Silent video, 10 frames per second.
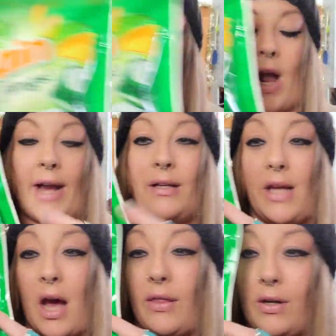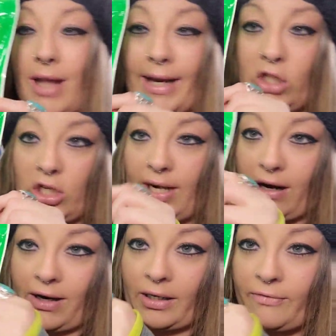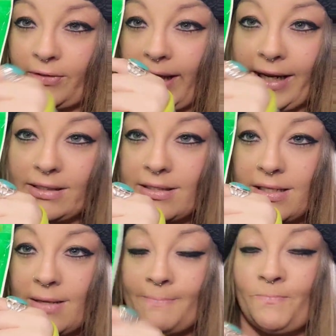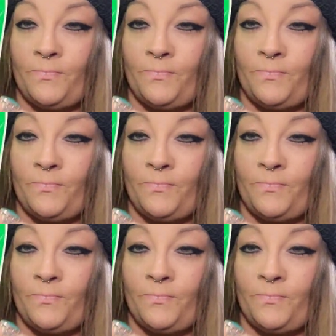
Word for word: I've tried the other, like, generic flings.